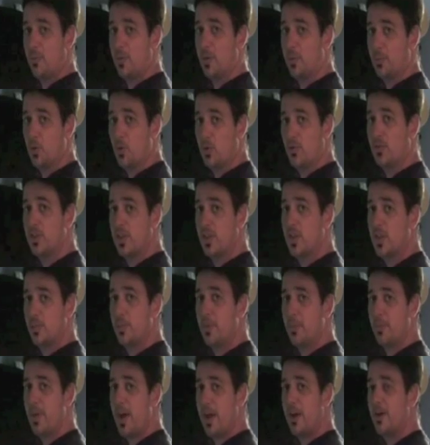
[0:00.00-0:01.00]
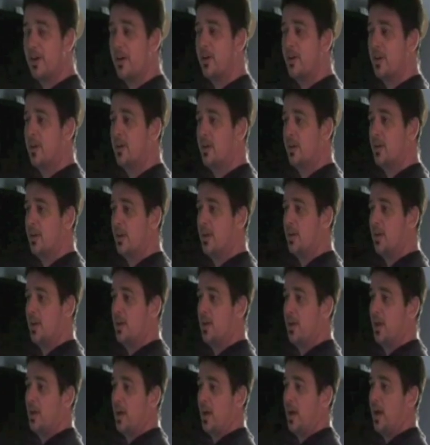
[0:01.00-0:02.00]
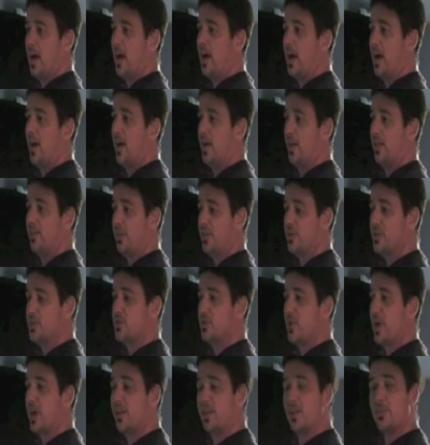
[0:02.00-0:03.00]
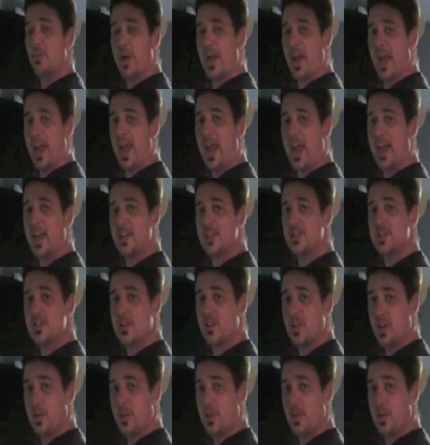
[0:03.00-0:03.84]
them to move a little bit better. The strength in my hands,